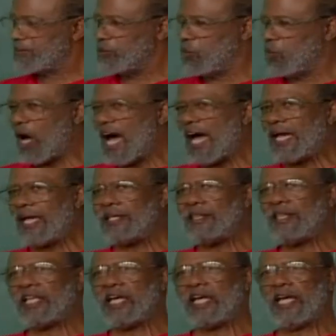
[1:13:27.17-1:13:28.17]
why
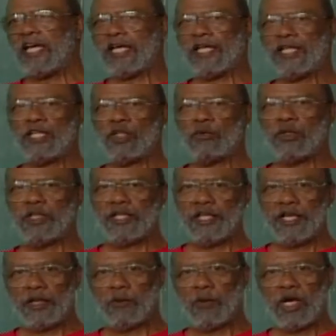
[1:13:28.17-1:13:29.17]
the hell would
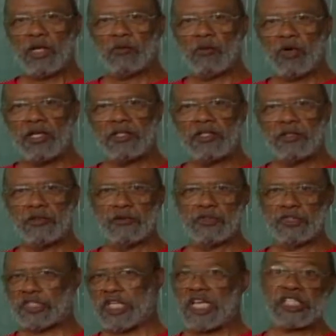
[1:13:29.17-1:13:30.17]
anyone want to do
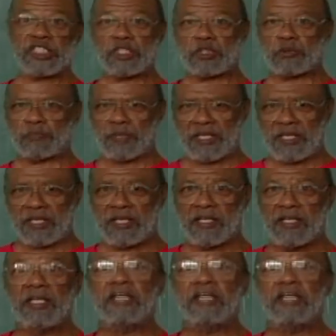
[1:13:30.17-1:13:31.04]
Shakespeare